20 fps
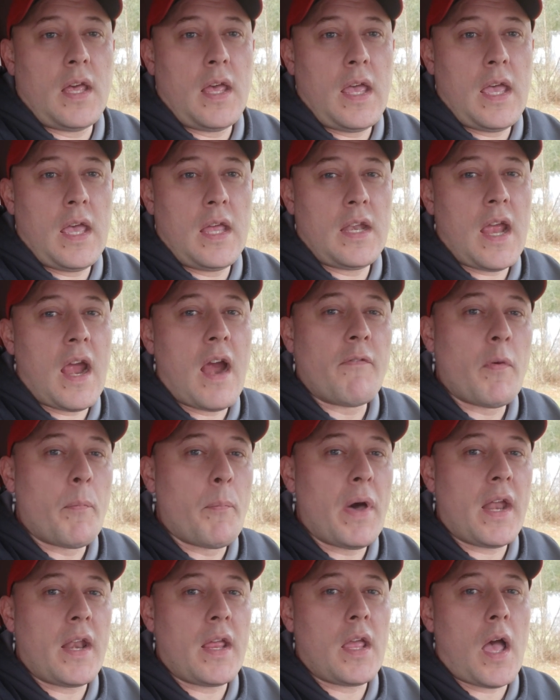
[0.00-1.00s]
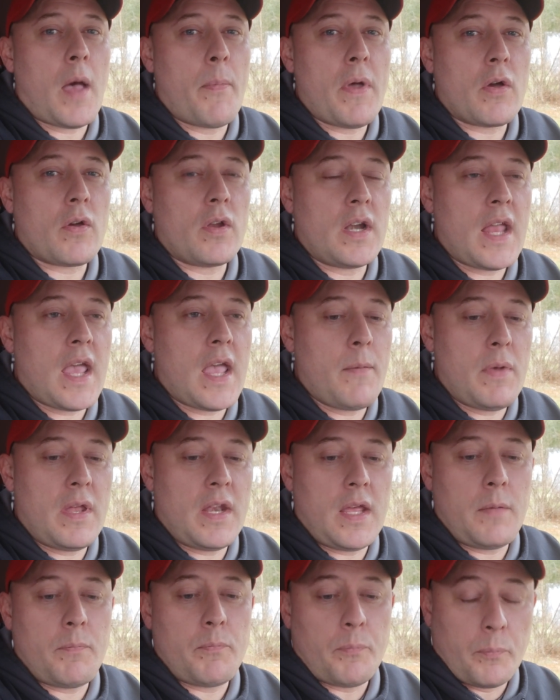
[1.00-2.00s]
and everybody, I'm not going to name
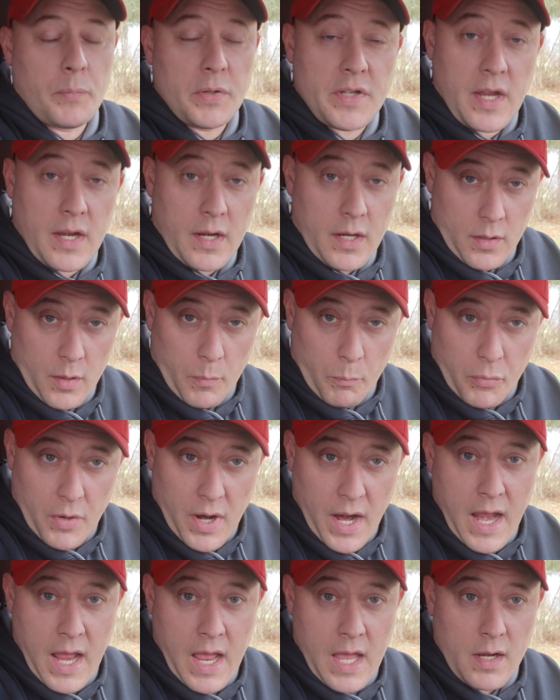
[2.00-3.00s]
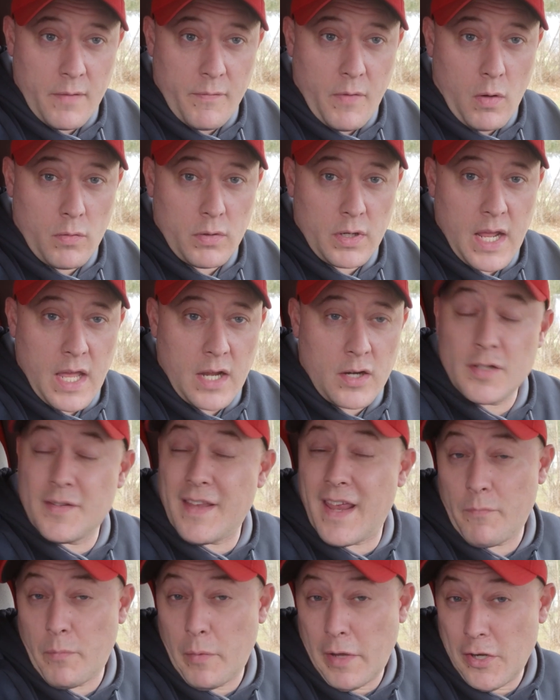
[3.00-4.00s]
any particular brand of
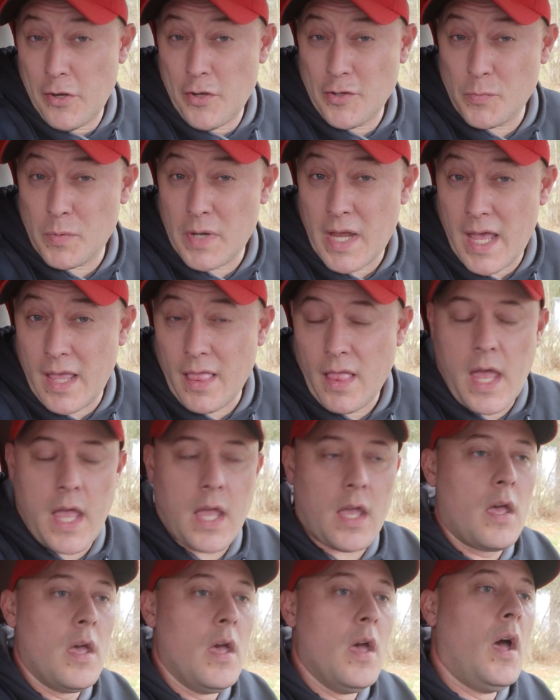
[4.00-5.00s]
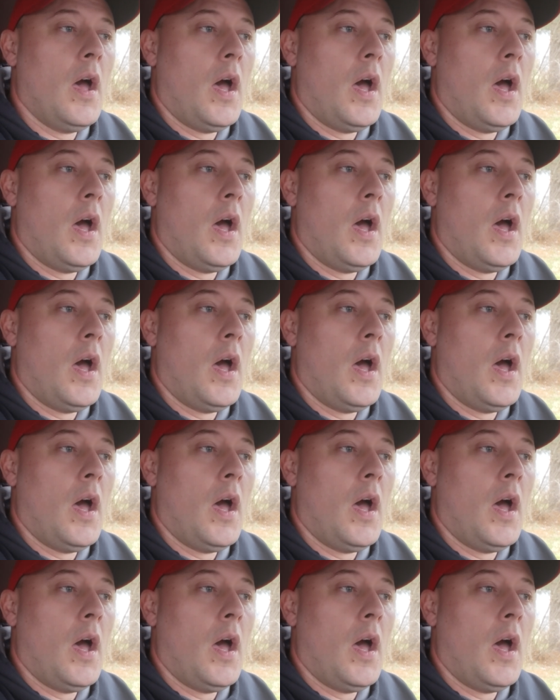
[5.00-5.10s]
alternators. Everybody knows what I like.